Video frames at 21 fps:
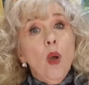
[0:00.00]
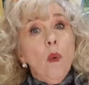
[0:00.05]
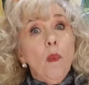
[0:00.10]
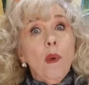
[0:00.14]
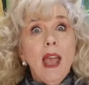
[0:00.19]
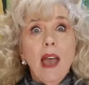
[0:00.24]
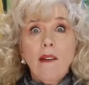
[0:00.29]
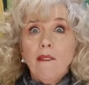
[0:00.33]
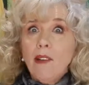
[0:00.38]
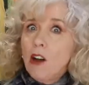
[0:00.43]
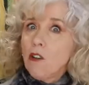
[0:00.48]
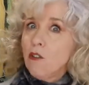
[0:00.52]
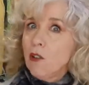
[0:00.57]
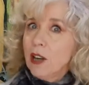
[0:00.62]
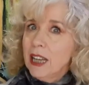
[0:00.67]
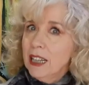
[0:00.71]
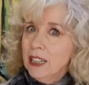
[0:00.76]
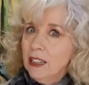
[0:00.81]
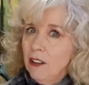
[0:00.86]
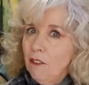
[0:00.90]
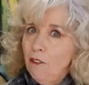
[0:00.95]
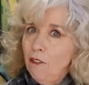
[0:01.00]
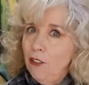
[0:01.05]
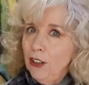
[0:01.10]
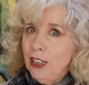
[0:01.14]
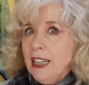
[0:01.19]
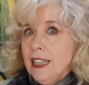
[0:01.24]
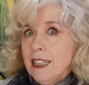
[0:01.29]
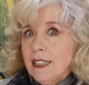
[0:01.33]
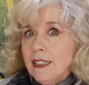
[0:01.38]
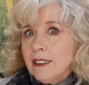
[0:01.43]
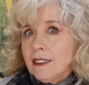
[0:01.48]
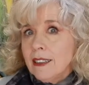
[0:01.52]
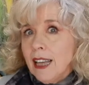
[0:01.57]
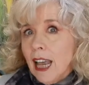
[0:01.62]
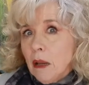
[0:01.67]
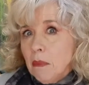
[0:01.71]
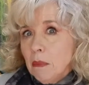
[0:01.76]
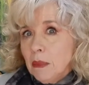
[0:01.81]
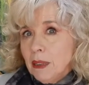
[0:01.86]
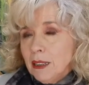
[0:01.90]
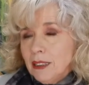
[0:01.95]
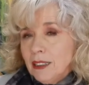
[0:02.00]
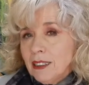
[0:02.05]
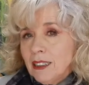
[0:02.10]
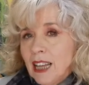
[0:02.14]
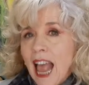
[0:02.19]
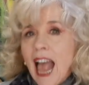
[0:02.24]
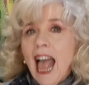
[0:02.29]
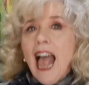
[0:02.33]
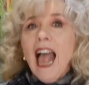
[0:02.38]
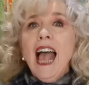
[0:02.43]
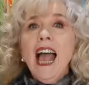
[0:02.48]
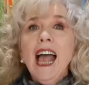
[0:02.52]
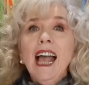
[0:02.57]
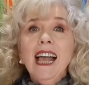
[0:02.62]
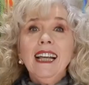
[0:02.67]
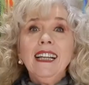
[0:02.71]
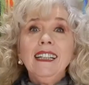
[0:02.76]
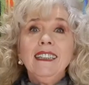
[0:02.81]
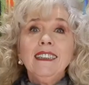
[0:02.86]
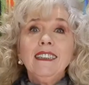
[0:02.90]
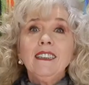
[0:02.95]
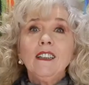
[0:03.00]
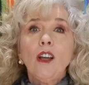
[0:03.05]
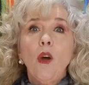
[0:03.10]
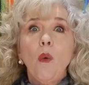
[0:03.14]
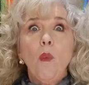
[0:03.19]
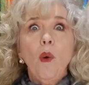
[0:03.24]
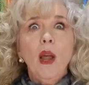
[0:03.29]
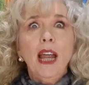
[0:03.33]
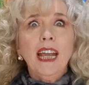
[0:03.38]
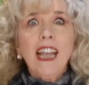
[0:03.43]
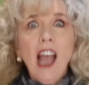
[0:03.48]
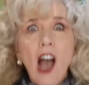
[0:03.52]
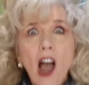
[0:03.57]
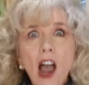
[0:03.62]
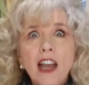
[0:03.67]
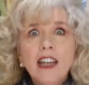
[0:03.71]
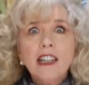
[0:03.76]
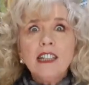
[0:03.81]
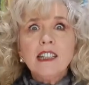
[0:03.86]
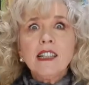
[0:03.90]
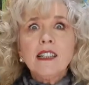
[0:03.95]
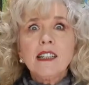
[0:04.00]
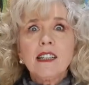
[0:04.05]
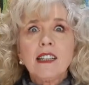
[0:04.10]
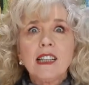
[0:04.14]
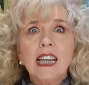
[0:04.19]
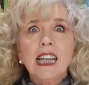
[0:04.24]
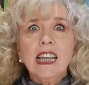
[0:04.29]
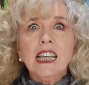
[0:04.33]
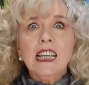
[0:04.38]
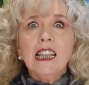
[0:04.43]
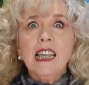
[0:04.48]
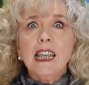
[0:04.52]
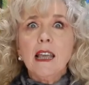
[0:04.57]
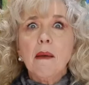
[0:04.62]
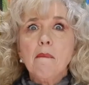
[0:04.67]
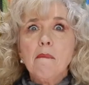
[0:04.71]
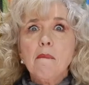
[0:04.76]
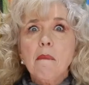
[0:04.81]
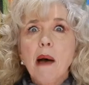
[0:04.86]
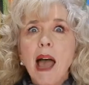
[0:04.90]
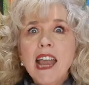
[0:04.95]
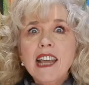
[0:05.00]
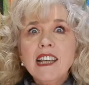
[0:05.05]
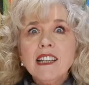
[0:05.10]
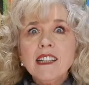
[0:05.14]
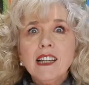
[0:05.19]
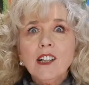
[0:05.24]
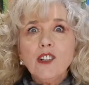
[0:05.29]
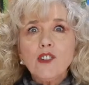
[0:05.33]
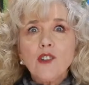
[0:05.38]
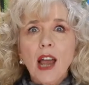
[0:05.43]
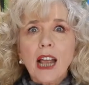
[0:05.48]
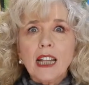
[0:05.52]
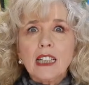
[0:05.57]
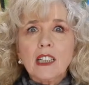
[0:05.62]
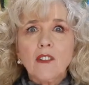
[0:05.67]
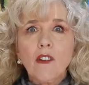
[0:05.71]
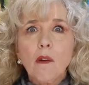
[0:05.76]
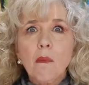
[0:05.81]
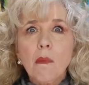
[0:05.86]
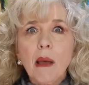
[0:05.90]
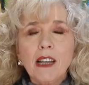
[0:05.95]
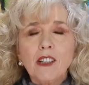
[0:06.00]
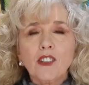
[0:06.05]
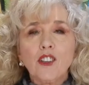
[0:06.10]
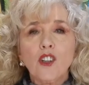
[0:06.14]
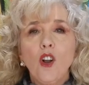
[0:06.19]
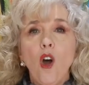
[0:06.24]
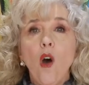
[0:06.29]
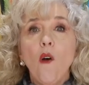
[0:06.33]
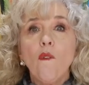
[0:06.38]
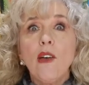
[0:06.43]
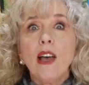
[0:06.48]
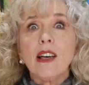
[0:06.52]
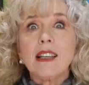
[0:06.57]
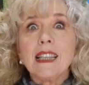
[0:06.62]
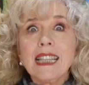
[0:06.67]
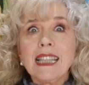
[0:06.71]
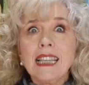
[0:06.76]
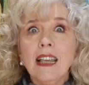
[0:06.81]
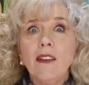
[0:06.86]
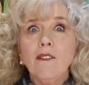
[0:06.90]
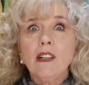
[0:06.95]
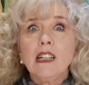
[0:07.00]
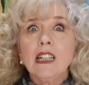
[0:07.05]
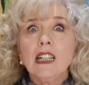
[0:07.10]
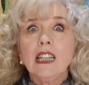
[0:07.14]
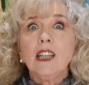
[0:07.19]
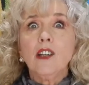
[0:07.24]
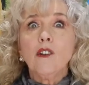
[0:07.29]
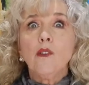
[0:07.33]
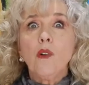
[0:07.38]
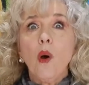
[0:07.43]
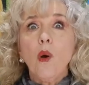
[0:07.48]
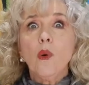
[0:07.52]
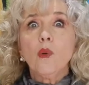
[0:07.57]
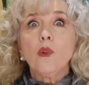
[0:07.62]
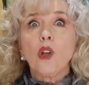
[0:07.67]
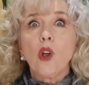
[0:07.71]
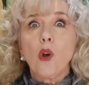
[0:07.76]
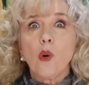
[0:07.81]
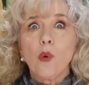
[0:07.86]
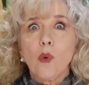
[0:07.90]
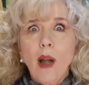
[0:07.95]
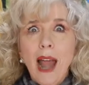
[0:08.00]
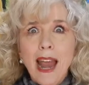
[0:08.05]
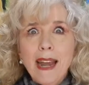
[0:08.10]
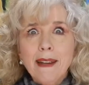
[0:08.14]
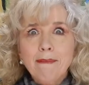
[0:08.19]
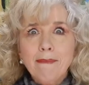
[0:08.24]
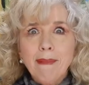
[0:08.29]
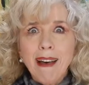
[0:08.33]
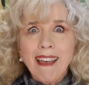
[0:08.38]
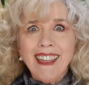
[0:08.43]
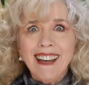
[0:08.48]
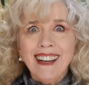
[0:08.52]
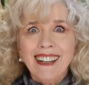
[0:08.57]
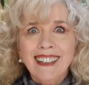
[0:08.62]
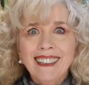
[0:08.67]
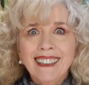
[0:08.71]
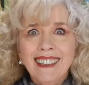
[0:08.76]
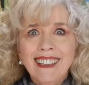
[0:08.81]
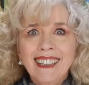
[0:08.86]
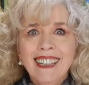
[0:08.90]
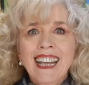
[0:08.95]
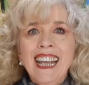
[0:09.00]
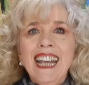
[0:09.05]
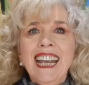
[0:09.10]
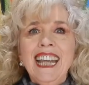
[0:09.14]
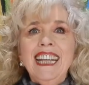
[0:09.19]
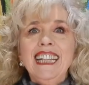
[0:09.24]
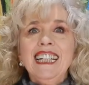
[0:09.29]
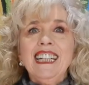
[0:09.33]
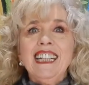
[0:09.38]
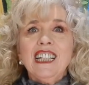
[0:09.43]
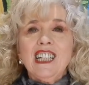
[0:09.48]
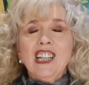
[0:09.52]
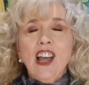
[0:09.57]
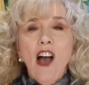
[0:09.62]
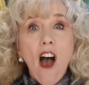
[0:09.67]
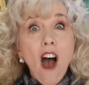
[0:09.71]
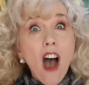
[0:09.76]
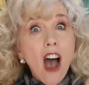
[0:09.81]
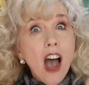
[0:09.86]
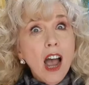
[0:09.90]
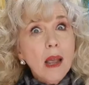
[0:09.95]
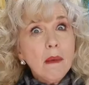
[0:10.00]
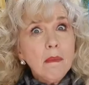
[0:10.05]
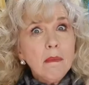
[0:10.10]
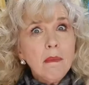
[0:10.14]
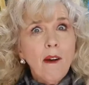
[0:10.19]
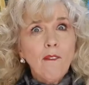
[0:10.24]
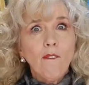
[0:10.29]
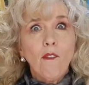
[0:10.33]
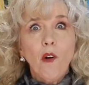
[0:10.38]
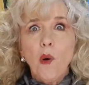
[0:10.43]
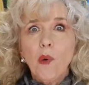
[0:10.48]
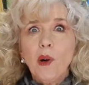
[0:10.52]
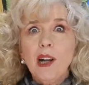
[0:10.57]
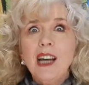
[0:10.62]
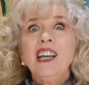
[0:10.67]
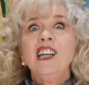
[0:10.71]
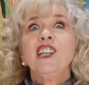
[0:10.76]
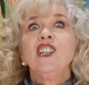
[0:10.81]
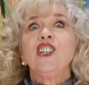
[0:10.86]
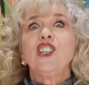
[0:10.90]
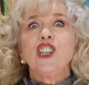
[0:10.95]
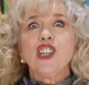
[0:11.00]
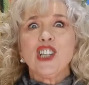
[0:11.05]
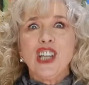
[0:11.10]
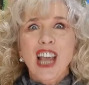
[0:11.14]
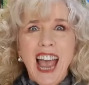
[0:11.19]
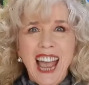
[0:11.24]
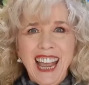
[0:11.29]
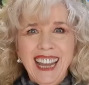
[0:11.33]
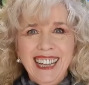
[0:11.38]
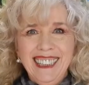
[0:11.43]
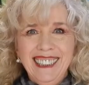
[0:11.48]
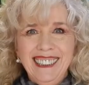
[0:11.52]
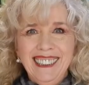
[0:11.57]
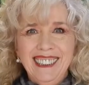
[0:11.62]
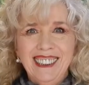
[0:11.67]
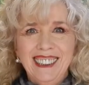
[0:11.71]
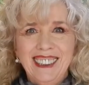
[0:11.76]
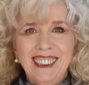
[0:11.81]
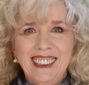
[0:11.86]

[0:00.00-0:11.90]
We have our regular fitness segment, and we're going to see the amazing transformation of our 70-year-old grandmother in time for a change.